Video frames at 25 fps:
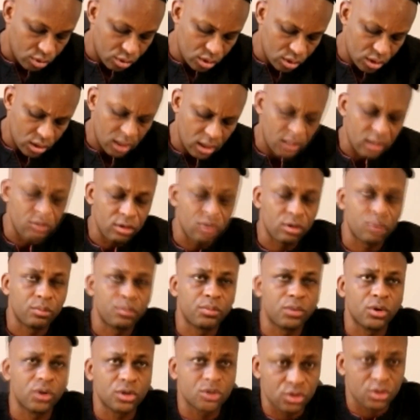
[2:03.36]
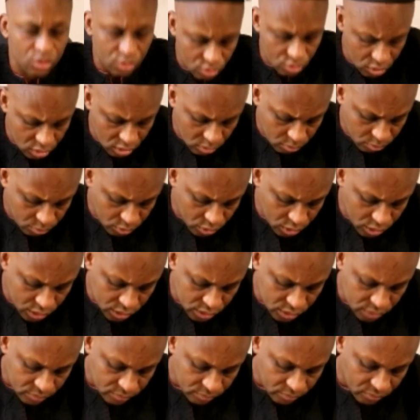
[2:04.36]
periodically report to the
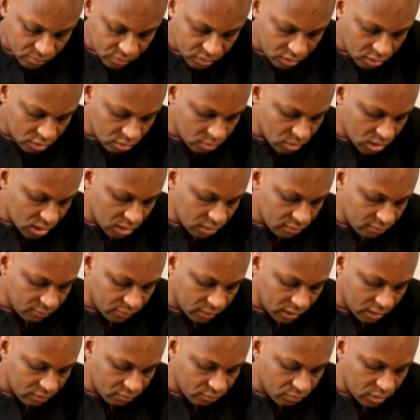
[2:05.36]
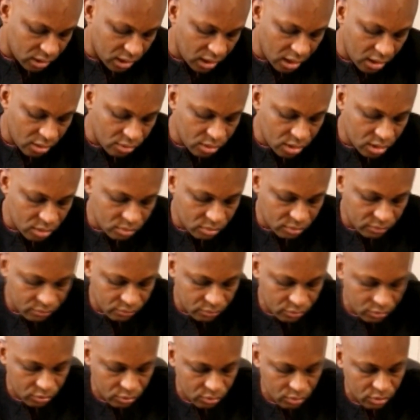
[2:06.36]
police. The remaining five were arraigned
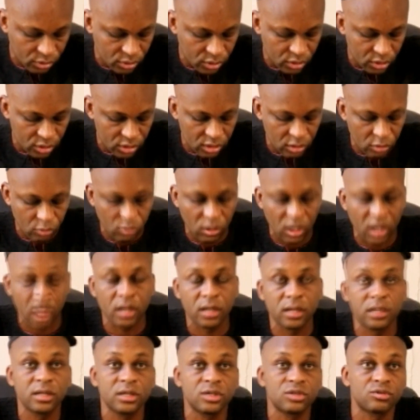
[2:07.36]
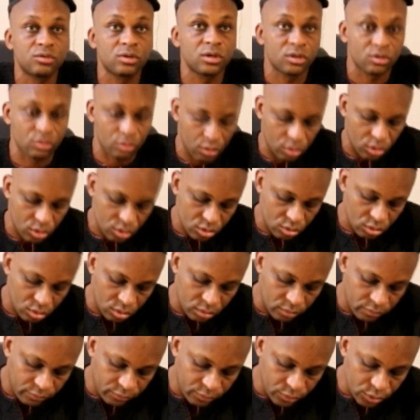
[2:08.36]
before the Wa District Court
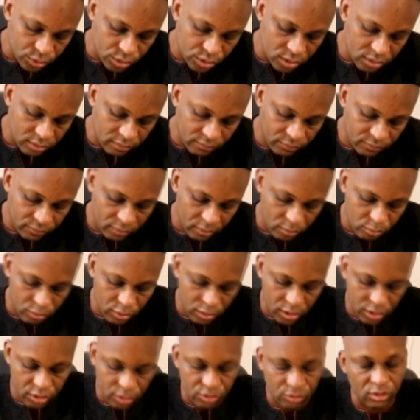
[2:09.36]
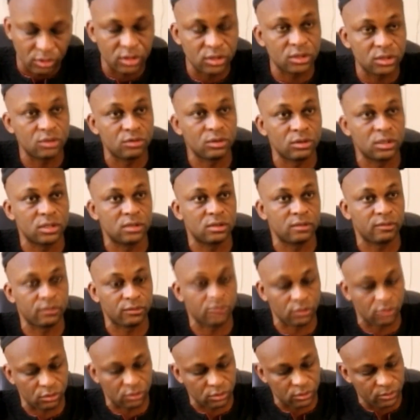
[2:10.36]
on the fourteenth of February twenty
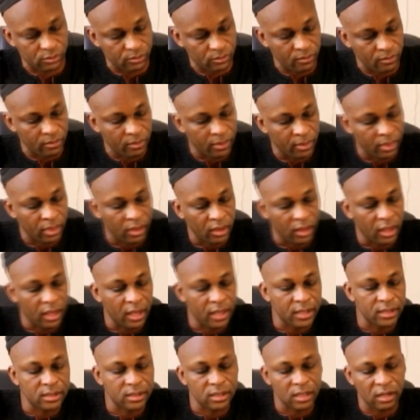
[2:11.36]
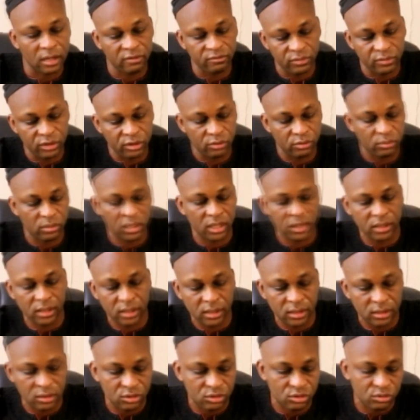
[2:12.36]
twenty-four and have been
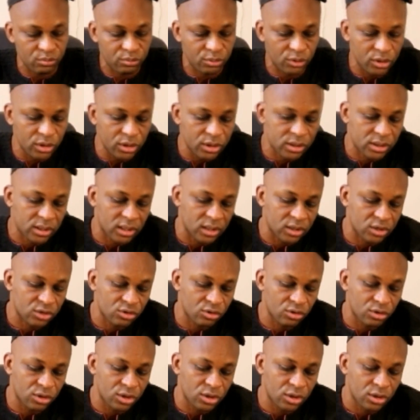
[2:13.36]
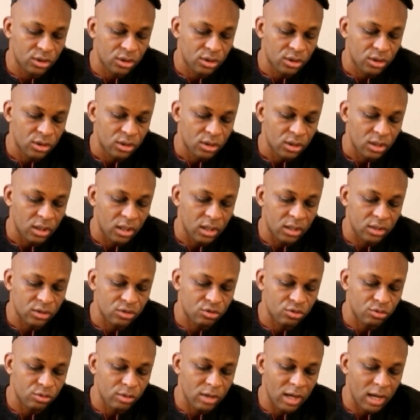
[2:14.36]
remanded into police custody
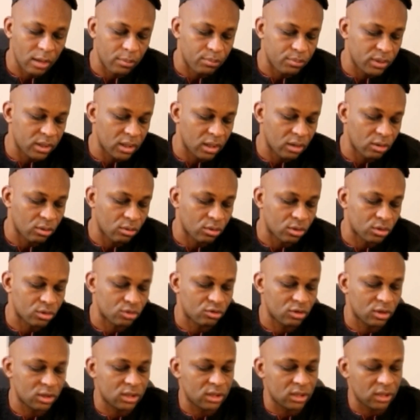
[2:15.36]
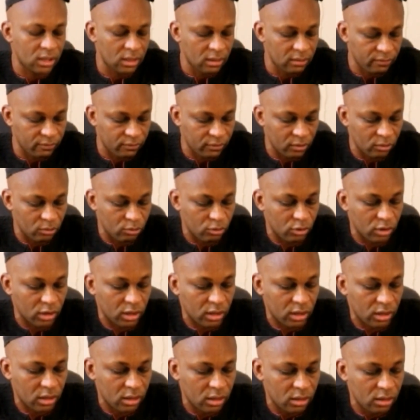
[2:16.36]
and to reappear on the twenty-eighth of
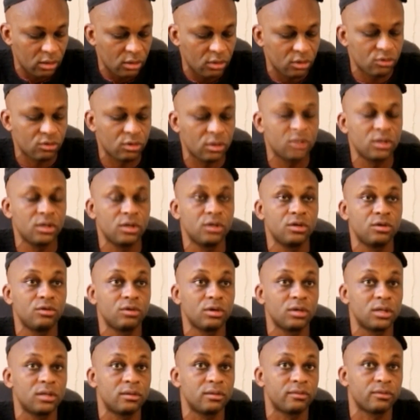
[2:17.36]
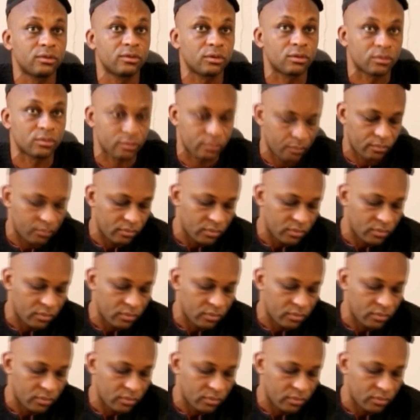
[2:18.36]
February twenty twenty-four.